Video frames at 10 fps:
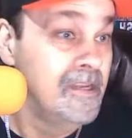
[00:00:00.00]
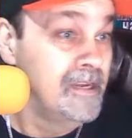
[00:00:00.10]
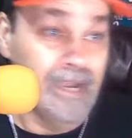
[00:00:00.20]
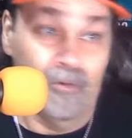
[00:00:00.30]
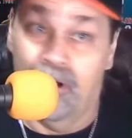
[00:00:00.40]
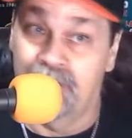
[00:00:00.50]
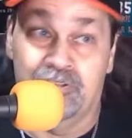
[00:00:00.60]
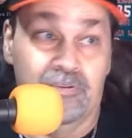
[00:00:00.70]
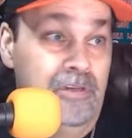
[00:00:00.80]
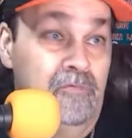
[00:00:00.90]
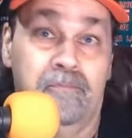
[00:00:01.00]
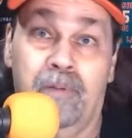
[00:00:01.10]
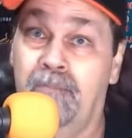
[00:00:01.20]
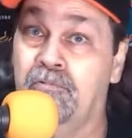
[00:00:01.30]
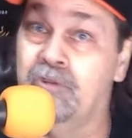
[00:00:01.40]
I watched Shula with
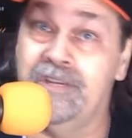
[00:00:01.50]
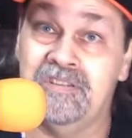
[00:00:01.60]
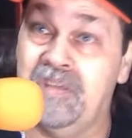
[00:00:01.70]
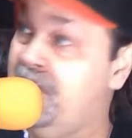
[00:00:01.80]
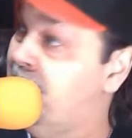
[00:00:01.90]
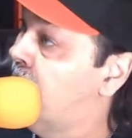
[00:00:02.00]
Bob Griese.